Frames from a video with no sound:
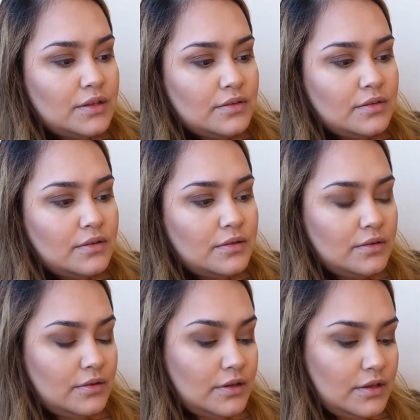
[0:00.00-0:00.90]

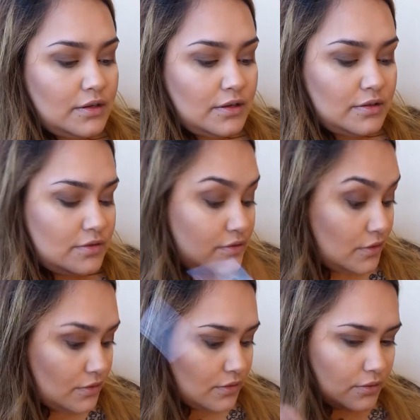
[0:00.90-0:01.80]

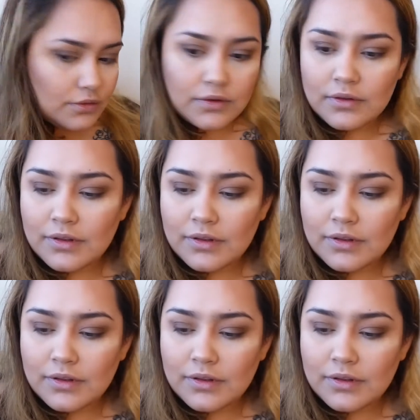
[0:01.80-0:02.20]
It's soaked.